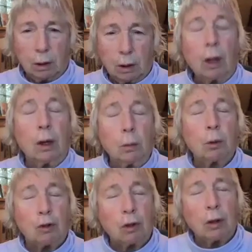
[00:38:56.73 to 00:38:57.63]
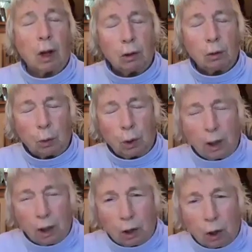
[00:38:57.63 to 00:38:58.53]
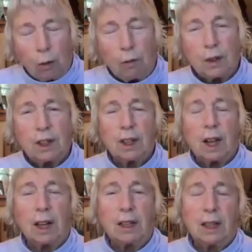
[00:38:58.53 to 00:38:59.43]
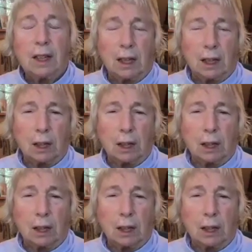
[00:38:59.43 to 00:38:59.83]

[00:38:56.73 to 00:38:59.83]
in which not only COVID-19,